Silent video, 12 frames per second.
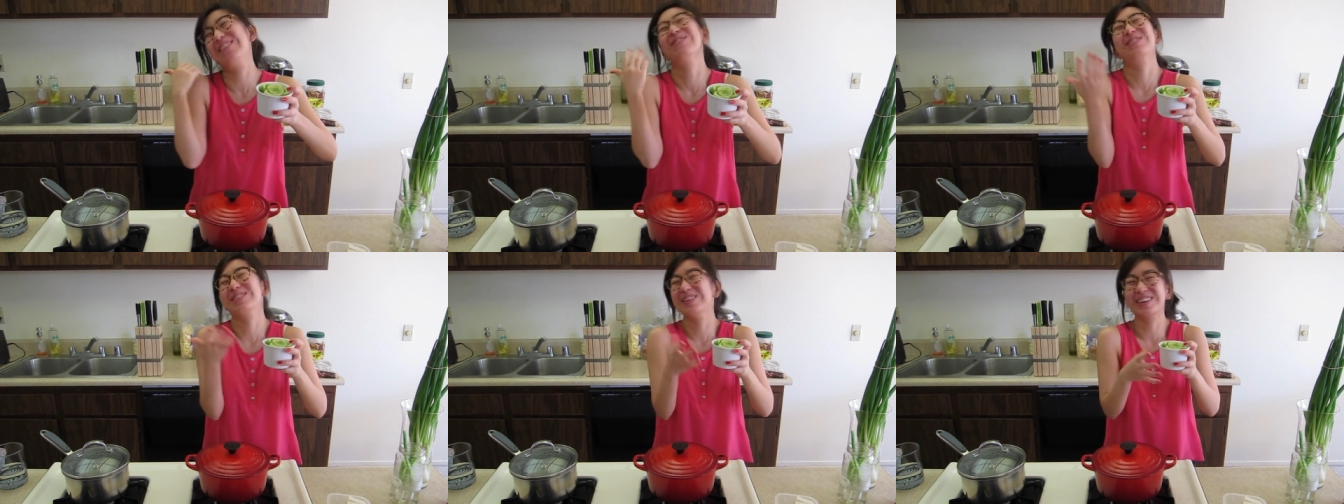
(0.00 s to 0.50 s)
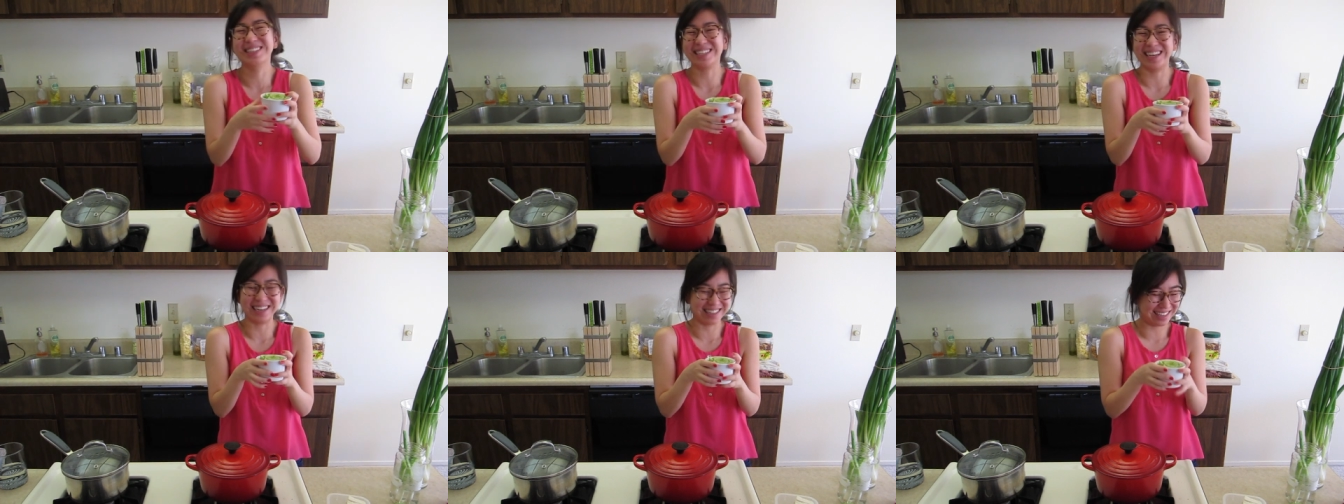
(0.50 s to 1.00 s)
I'm so
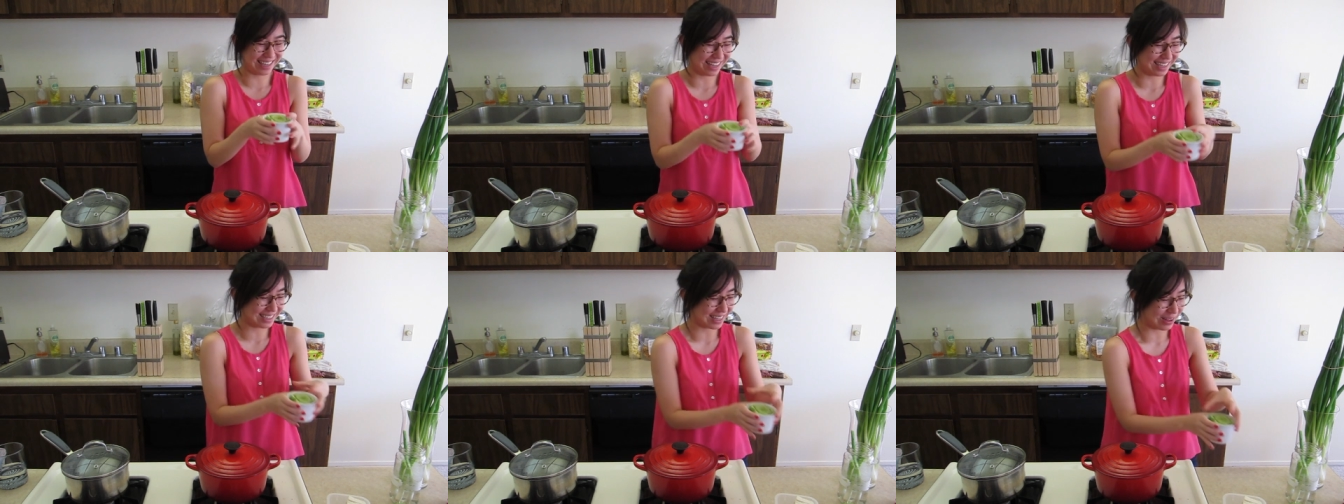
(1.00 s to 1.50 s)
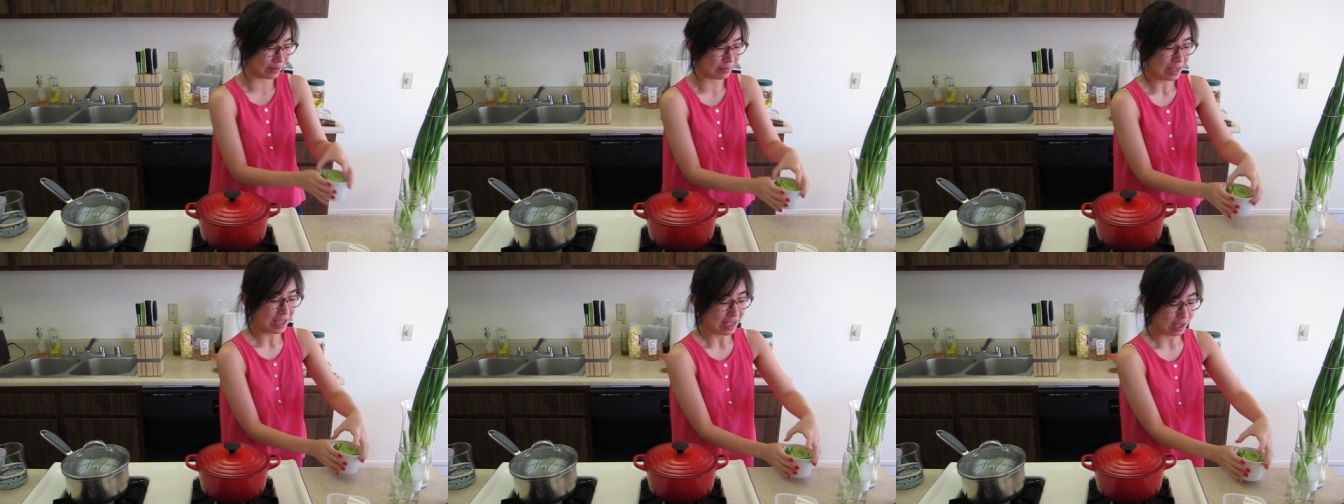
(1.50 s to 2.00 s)
excited, you guys.
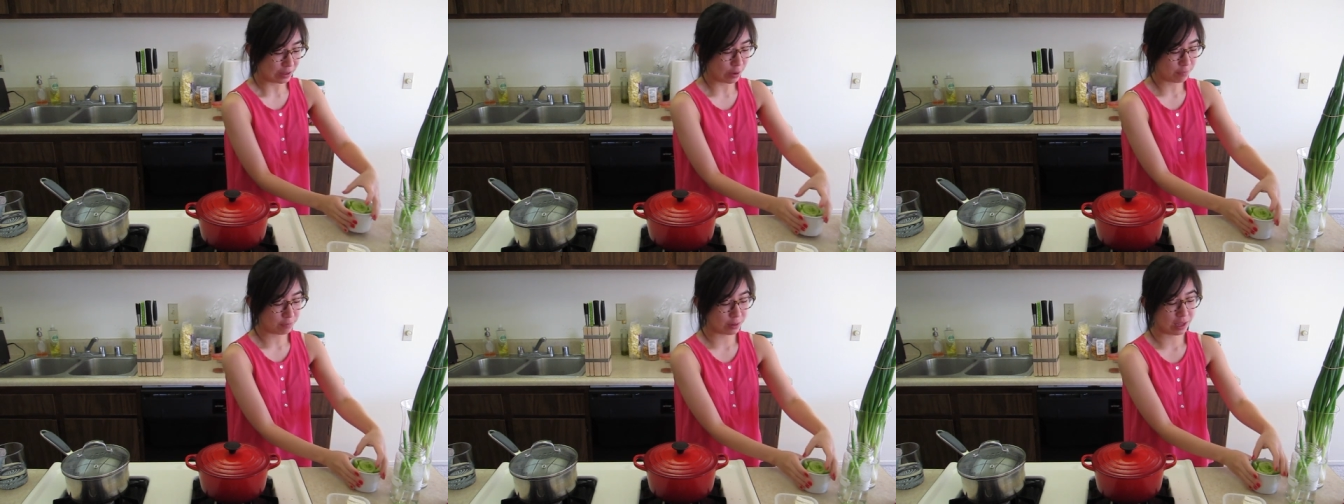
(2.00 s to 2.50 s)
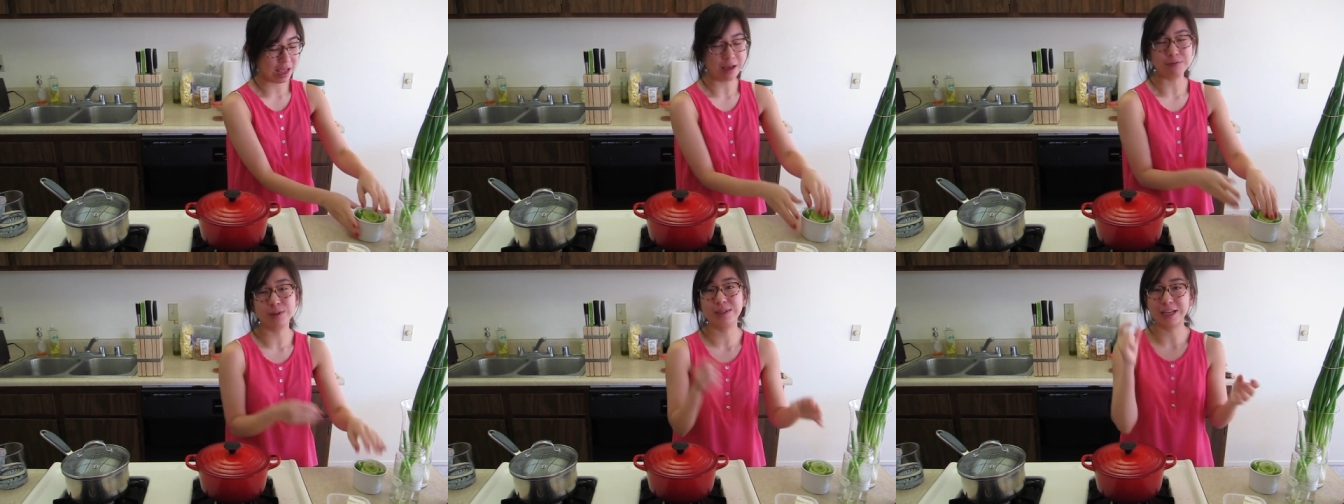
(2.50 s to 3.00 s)
And hopefully
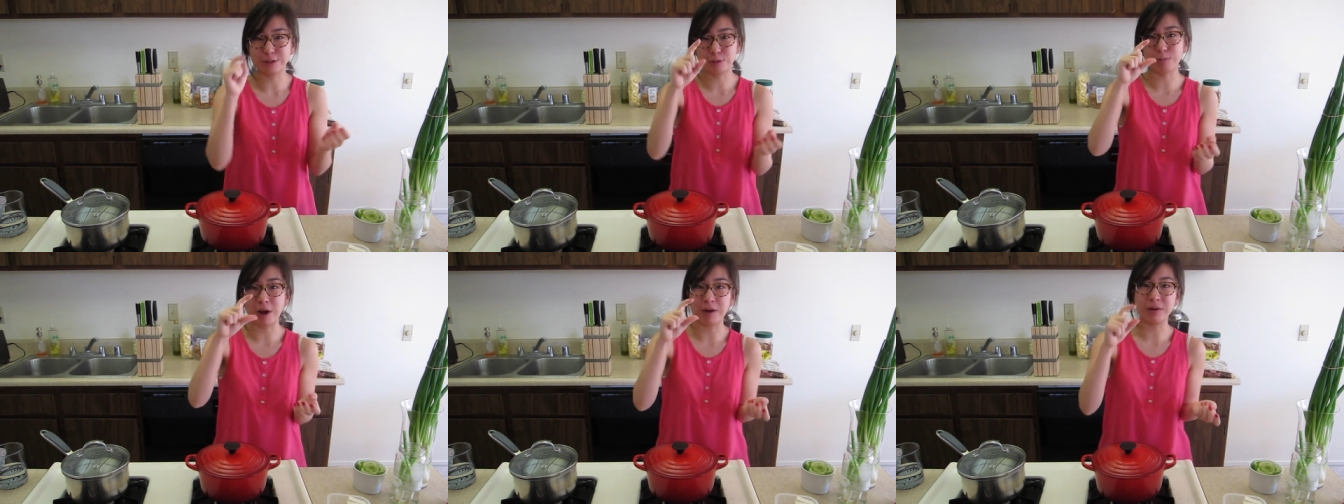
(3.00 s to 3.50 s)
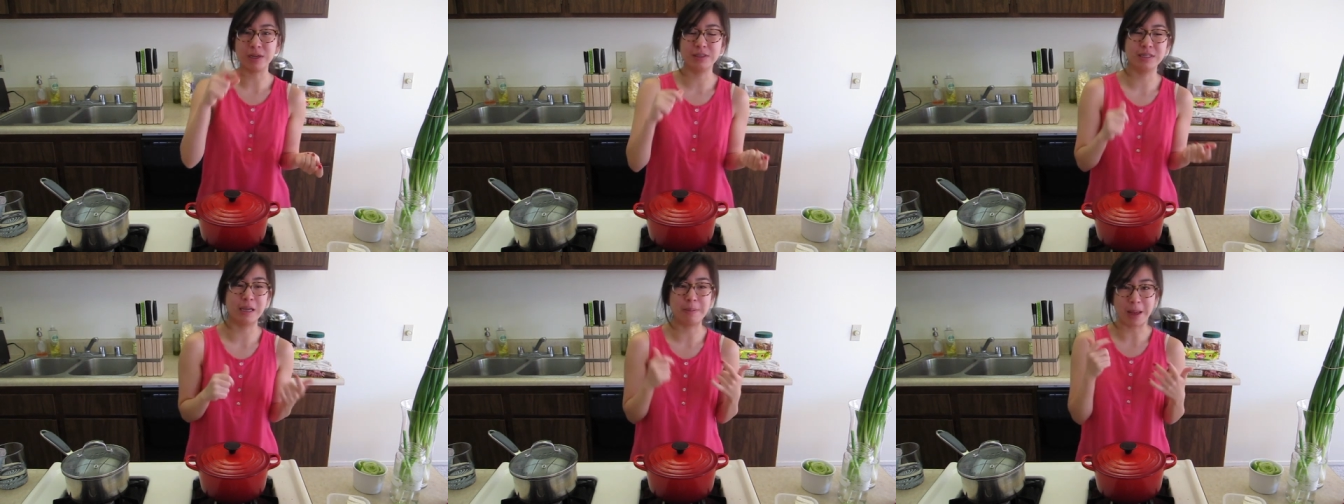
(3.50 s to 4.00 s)
after that's
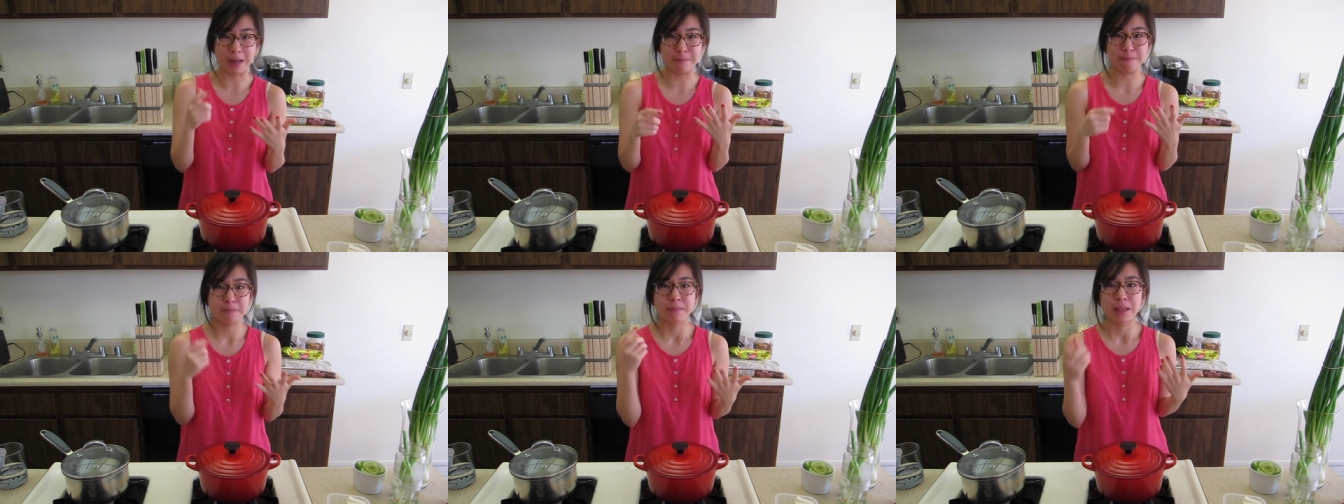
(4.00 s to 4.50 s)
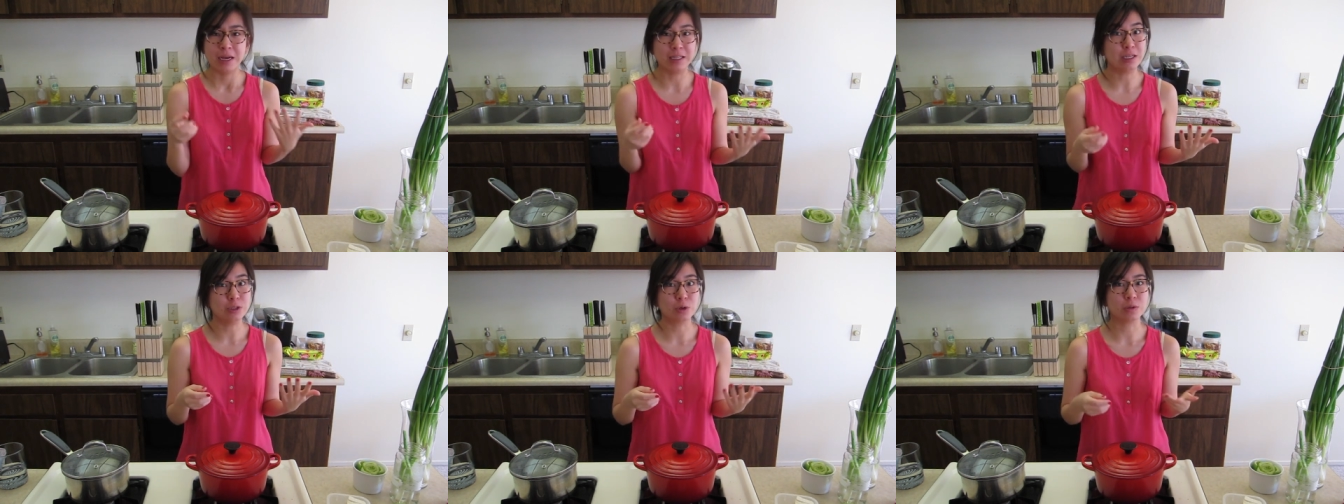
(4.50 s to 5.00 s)
sprouted to about an
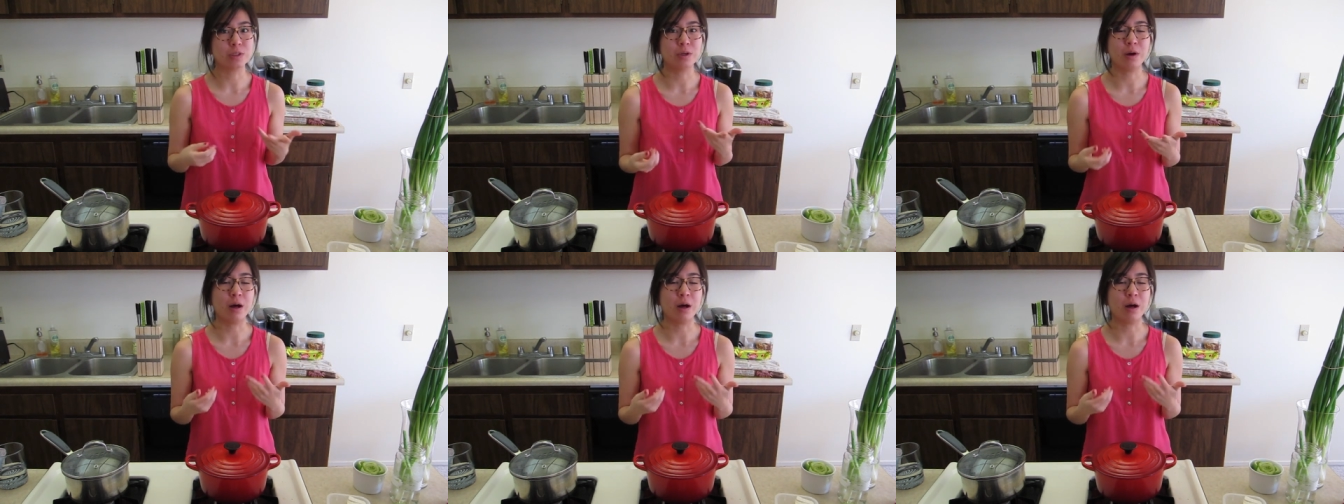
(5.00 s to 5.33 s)
inch or two,